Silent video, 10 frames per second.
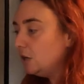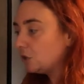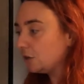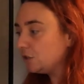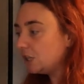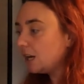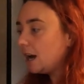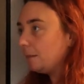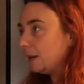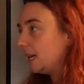So she can
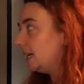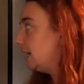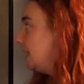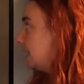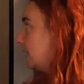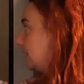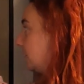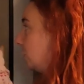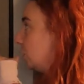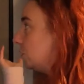come in and see
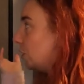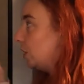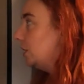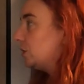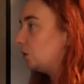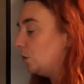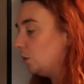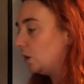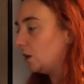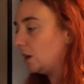the cute girly
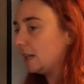decor.